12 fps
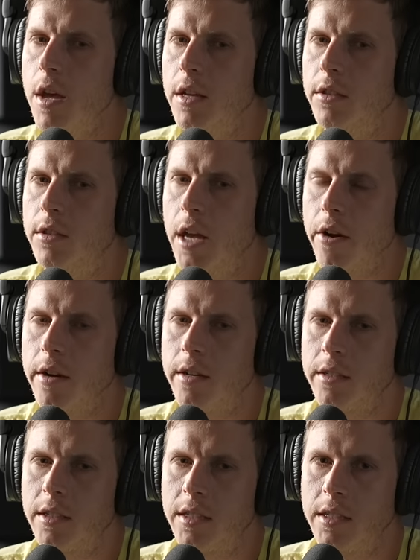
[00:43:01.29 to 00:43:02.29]
is there a
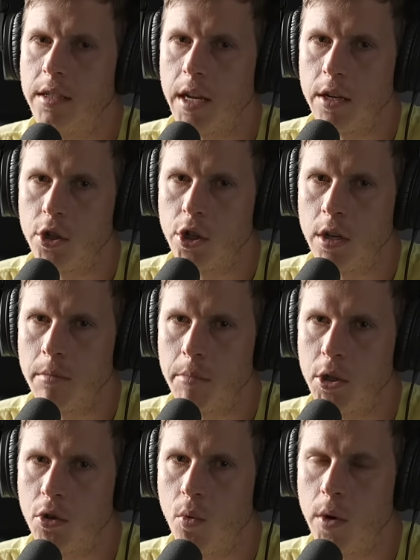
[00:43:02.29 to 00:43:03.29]
distinction
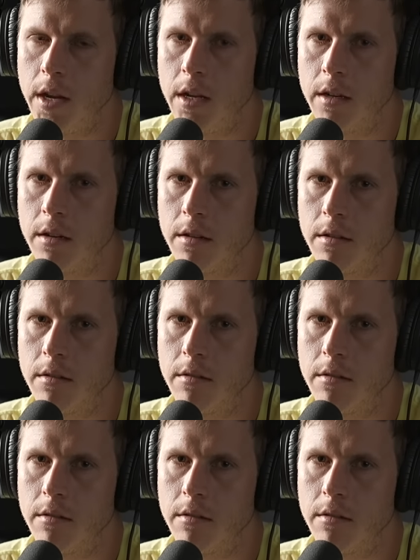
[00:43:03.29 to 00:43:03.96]
between